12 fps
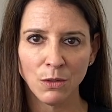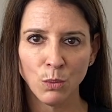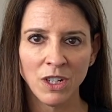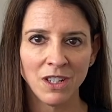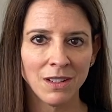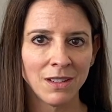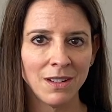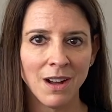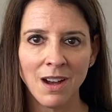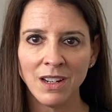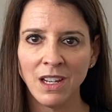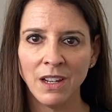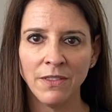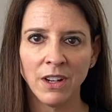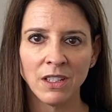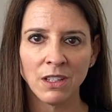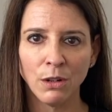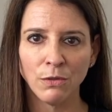which does not give
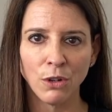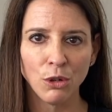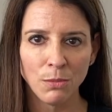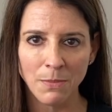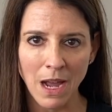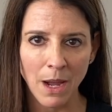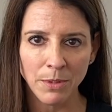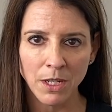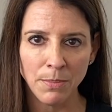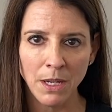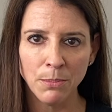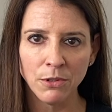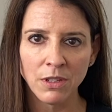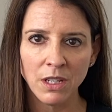us a roadmap to people's